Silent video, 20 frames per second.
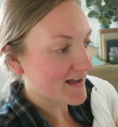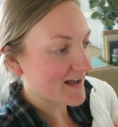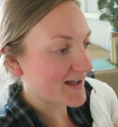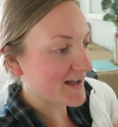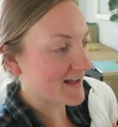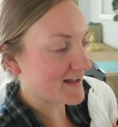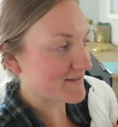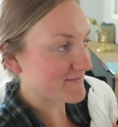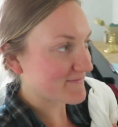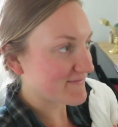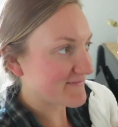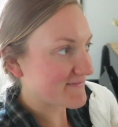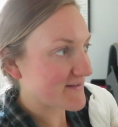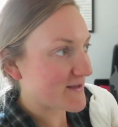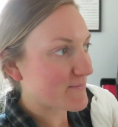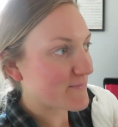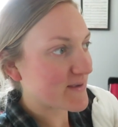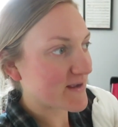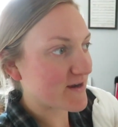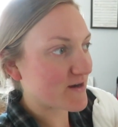uh,
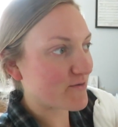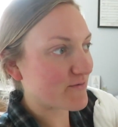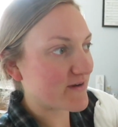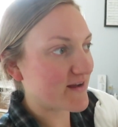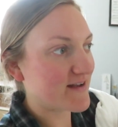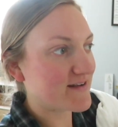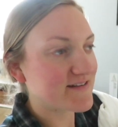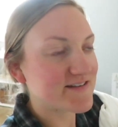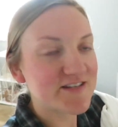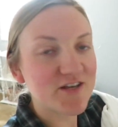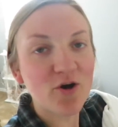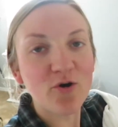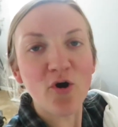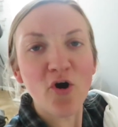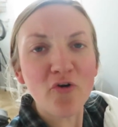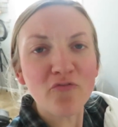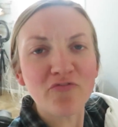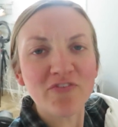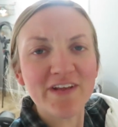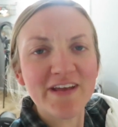a bigger one, so
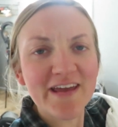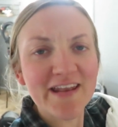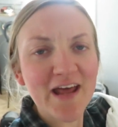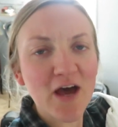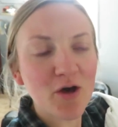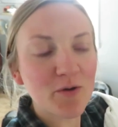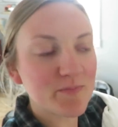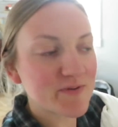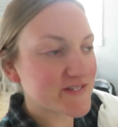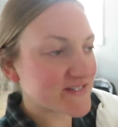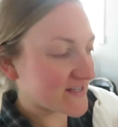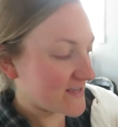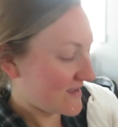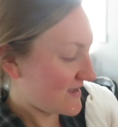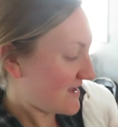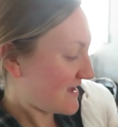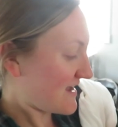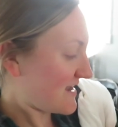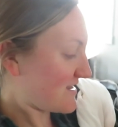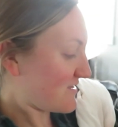hopefully it helps.
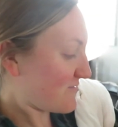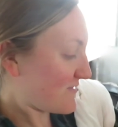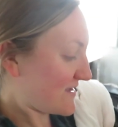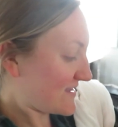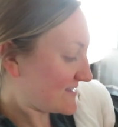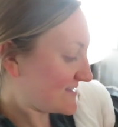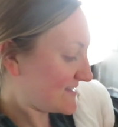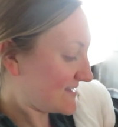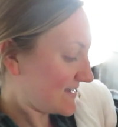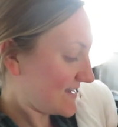Anyways,